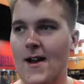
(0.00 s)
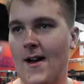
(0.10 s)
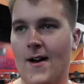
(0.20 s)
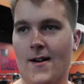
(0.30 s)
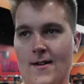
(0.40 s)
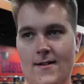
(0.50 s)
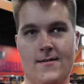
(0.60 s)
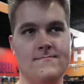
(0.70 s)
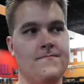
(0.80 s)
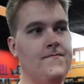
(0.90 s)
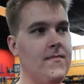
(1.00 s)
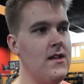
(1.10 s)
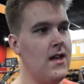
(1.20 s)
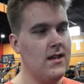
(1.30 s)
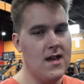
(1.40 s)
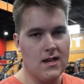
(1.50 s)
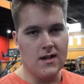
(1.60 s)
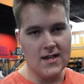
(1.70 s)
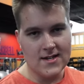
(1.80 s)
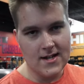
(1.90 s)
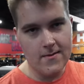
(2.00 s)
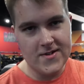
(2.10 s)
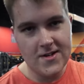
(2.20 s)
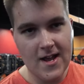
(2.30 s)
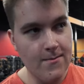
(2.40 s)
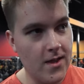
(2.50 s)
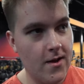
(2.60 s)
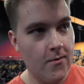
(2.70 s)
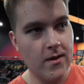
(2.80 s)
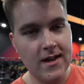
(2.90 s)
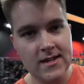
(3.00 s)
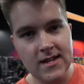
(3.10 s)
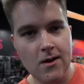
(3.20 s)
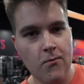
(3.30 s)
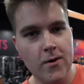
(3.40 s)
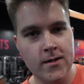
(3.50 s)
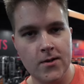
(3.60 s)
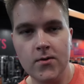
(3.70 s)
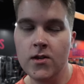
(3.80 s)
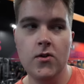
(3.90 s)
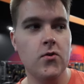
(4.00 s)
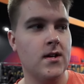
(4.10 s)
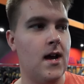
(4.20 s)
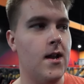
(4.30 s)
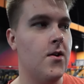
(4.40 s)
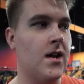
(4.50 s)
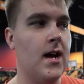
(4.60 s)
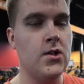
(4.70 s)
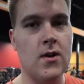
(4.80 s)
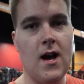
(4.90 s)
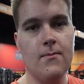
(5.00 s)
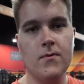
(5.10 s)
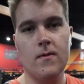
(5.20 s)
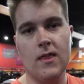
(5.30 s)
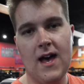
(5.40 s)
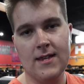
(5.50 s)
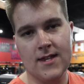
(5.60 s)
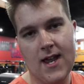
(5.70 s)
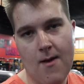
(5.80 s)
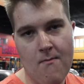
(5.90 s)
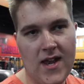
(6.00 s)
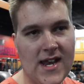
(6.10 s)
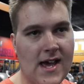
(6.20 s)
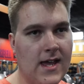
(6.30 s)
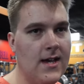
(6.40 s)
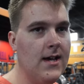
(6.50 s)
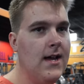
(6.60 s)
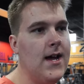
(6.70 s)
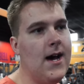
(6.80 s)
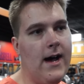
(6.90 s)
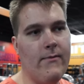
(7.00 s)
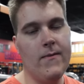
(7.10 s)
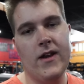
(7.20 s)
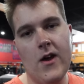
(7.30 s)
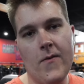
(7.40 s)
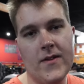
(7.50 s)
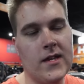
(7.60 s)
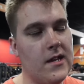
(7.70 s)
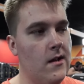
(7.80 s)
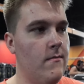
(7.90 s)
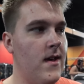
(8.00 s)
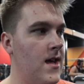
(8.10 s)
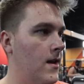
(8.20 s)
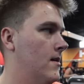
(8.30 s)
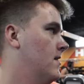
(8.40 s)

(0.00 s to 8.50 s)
Um, and yeah, you guys gotta let me know down below what you guys think of Warzone 2, because I know it got dropped last night at midnight. Um, let me know if it's still mid.